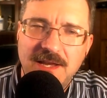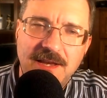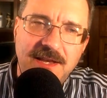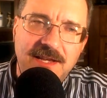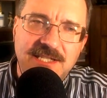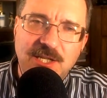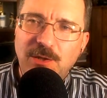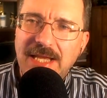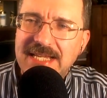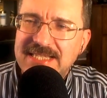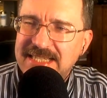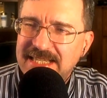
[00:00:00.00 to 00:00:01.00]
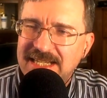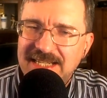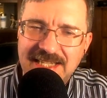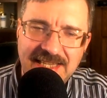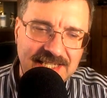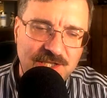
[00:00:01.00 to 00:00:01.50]
So let's get
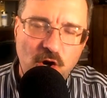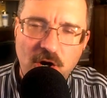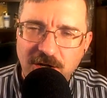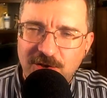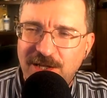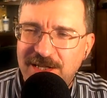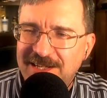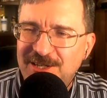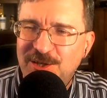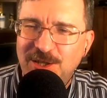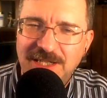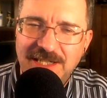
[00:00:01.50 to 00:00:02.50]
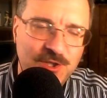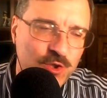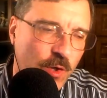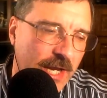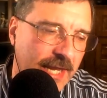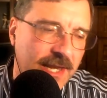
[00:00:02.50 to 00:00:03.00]
into this article. I think you're going to
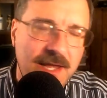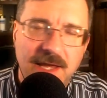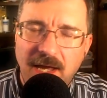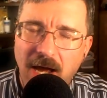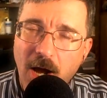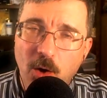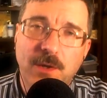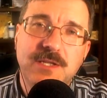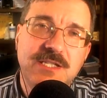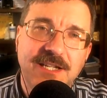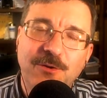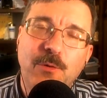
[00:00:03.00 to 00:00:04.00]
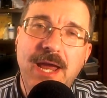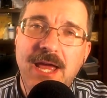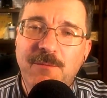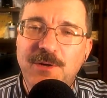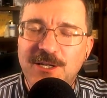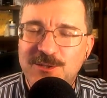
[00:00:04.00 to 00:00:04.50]
enjoy it. Oh, and stick around
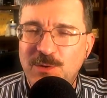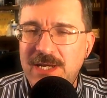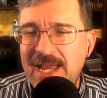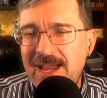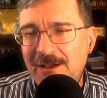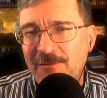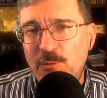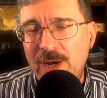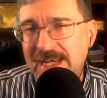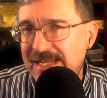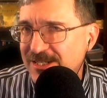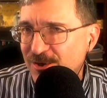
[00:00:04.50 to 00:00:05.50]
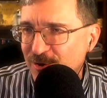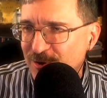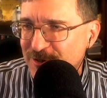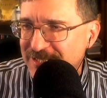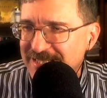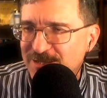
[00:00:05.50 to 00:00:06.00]
because we have Randy
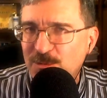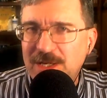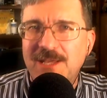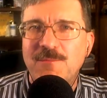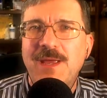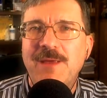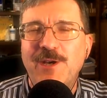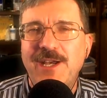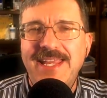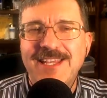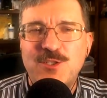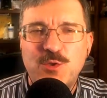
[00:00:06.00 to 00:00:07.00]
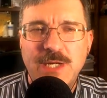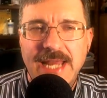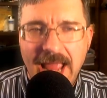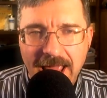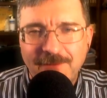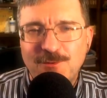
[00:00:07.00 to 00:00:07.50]
Turner's This Week in Mayberry History
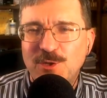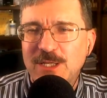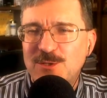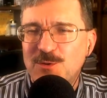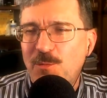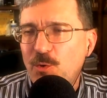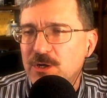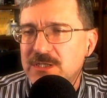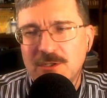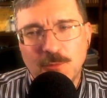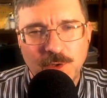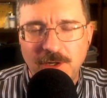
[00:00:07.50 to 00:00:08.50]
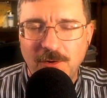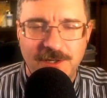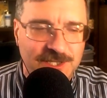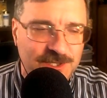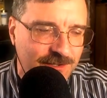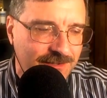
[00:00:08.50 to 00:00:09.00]
after this report. So you're
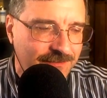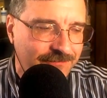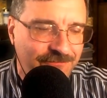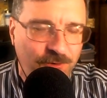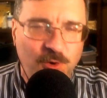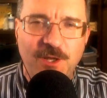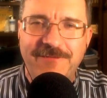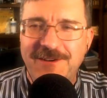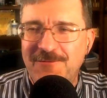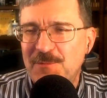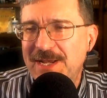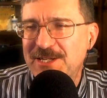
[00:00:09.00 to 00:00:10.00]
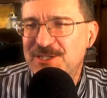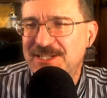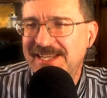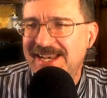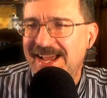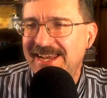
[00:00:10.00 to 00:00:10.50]
just full of information
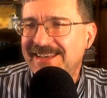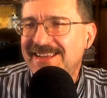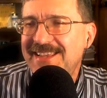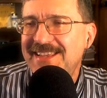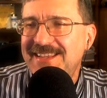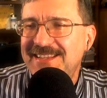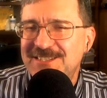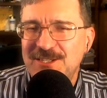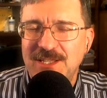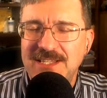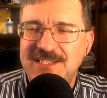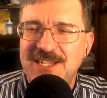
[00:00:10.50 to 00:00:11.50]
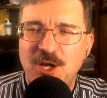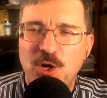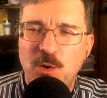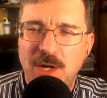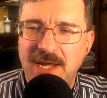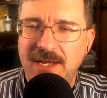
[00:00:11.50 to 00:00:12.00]
tonight. So let's go
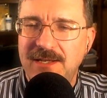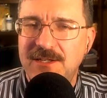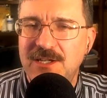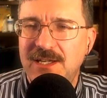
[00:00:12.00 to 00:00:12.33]
and